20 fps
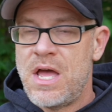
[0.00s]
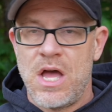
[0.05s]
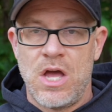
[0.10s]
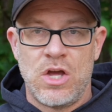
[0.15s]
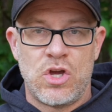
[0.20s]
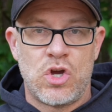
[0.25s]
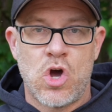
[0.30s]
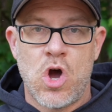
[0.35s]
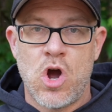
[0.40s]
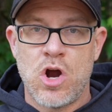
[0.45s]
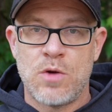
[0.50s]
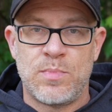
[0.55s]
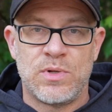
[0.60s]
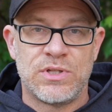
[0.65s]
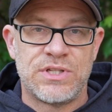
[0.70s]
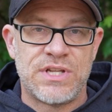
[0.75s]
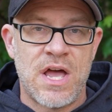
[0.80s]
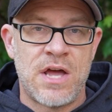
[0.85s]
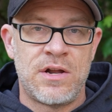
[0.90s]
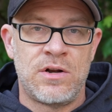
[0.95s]
a
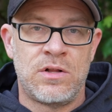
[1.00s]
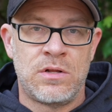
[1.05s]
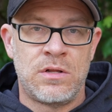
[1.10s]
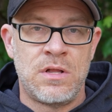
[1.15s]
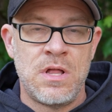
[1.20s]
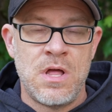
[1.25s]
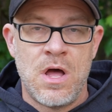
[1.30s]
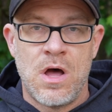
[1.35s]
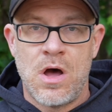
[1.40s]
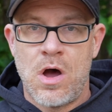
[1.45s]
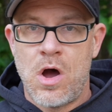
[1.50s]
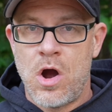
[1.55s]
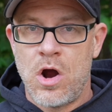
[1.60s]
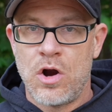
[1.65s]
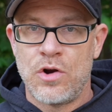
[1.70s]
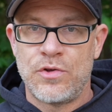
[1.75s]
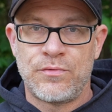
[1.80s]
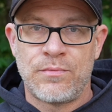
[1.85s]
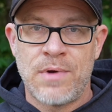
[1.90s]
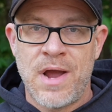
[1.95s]
carpal tunnel,
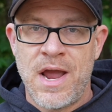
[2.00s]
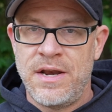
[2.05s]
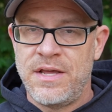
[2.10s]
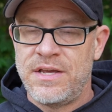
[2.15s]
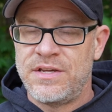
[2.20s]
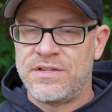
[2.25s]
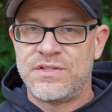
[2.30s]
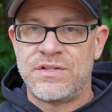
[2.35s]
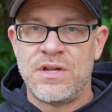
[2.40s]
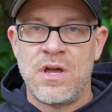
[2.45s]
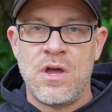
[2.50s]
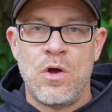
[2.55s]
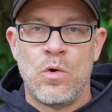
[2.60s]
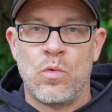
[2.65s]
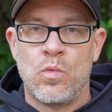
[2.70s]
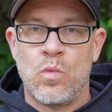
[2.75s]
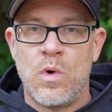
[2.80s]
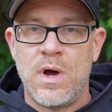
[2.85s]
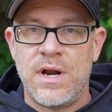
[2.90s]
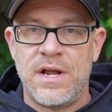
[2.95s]
arthritis,
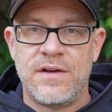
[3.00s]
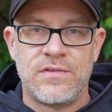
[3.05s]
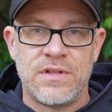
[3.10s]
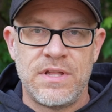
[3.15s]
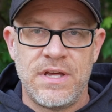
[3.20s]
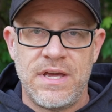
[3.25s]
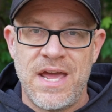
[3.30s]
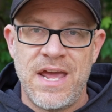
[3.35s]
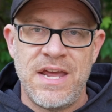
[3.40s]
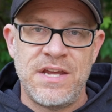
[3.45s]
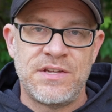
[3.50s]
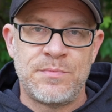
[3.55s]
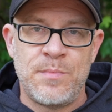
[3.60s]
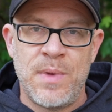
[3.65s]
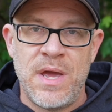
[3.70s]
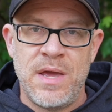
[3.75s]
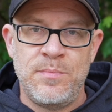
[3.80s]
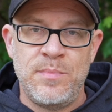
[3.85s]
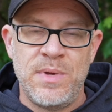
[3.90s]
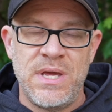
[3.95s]
whatever the case
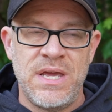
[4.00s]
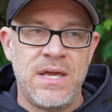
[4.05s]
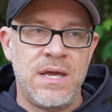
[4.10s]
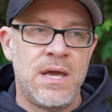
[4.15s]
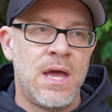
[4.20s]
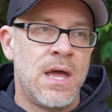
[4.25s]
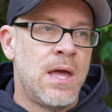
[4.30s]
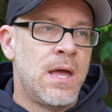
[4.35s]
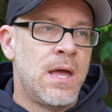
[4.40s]
may be,